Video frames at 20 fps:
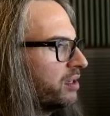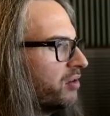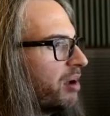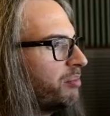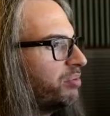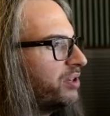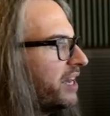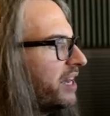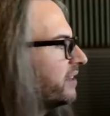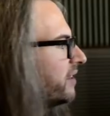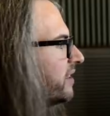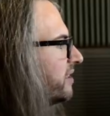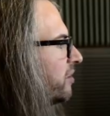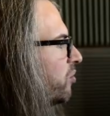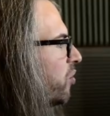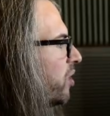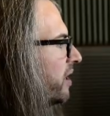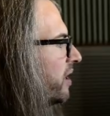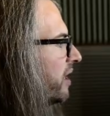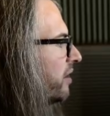I'm playing this
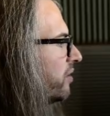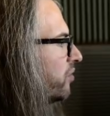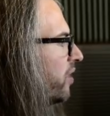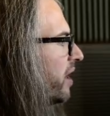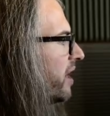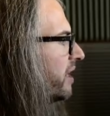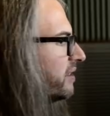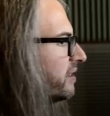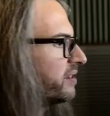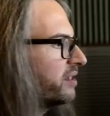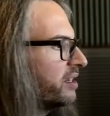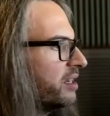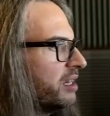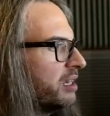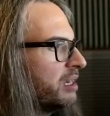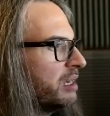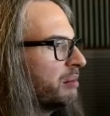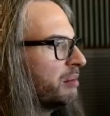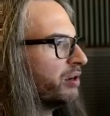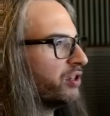in 1 8 res,
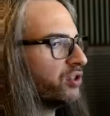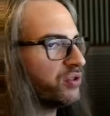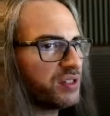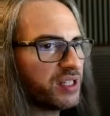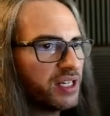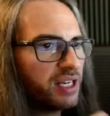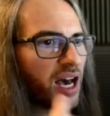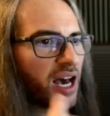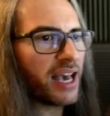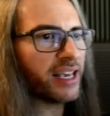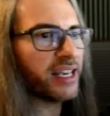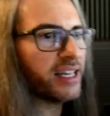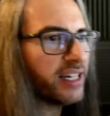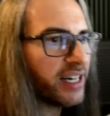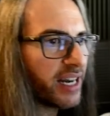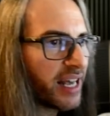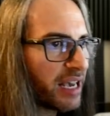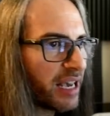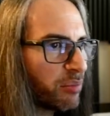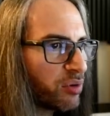but you see I can
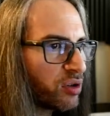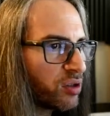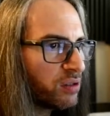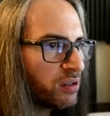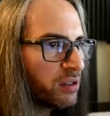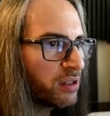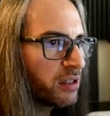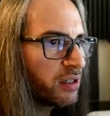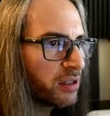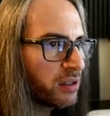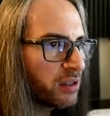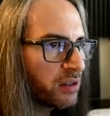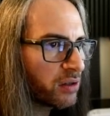enable